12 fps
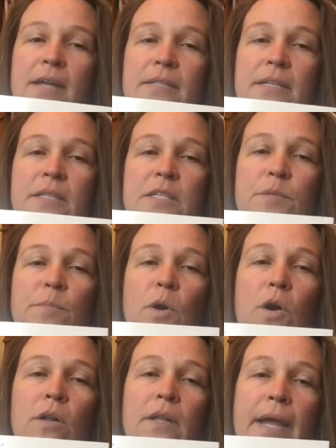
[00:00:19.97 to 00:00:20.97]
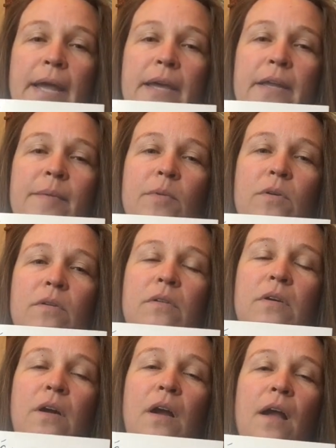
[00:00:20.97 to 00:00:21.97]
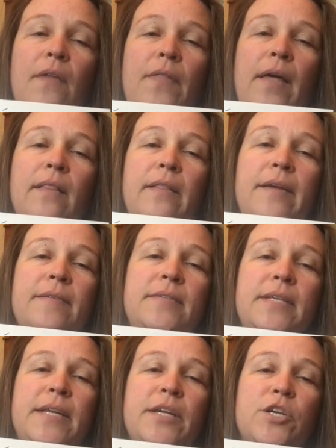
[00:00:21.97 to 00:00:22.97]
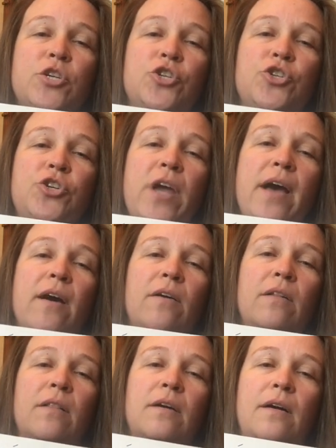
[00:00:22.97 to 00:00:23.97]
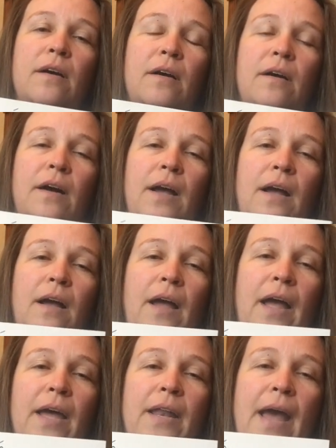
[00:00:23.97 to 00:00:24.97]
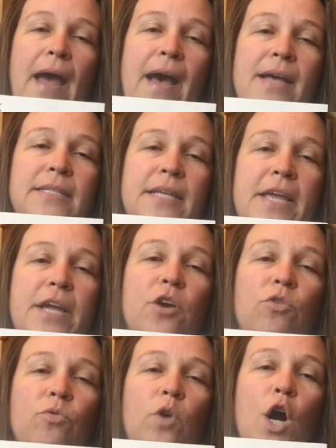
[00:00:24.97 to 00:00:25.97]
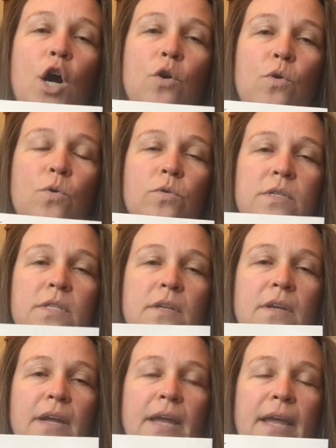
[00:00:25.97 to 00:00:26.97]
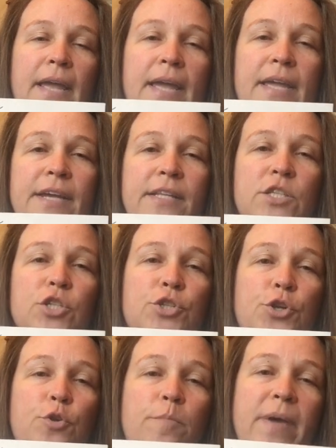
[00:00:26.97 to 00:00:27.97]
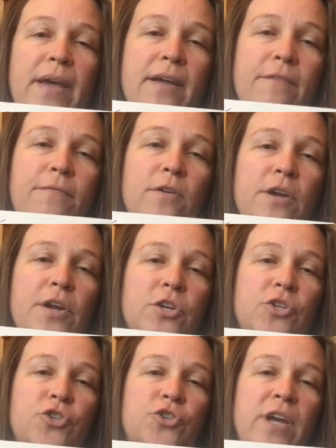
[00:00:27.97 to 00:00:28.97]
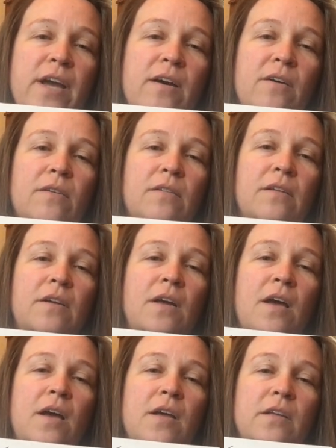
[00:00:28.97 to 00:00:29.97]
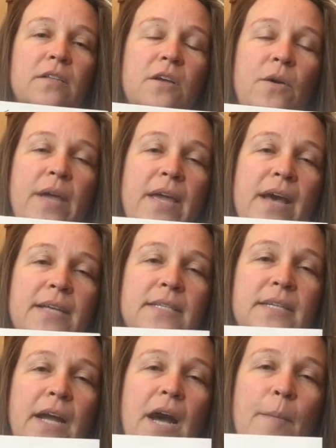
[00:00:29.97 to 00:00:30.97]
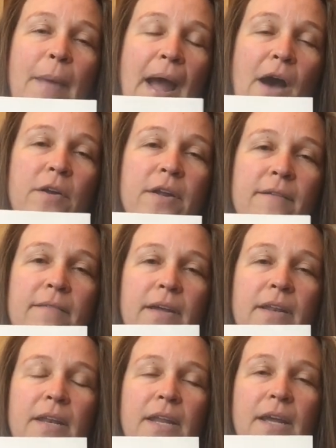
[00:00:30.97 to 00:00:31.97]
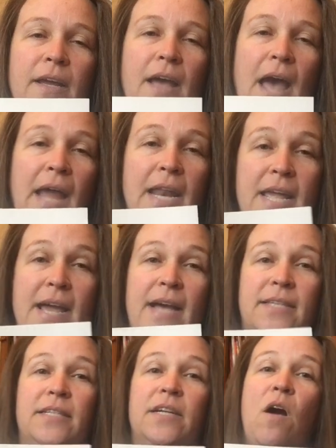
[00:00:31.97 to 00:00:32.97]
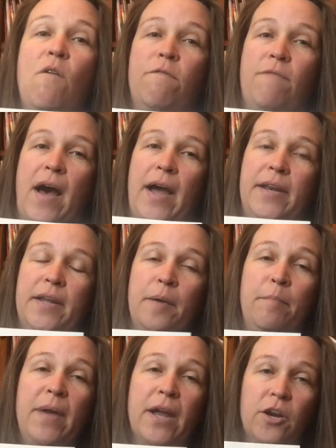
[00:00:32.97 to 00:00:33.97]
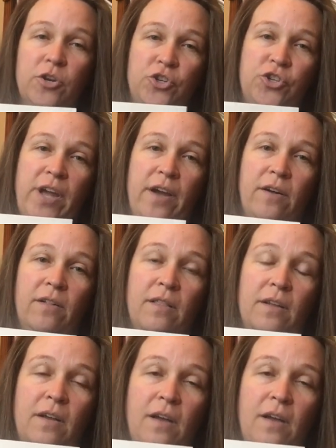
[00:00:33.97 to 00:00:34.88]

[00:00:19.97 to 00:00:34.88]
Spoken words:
It's a small animal that lives in a shell, and as he grows, he gets too big for his shell, so he has to come out of it and he has to go find a bigger shell.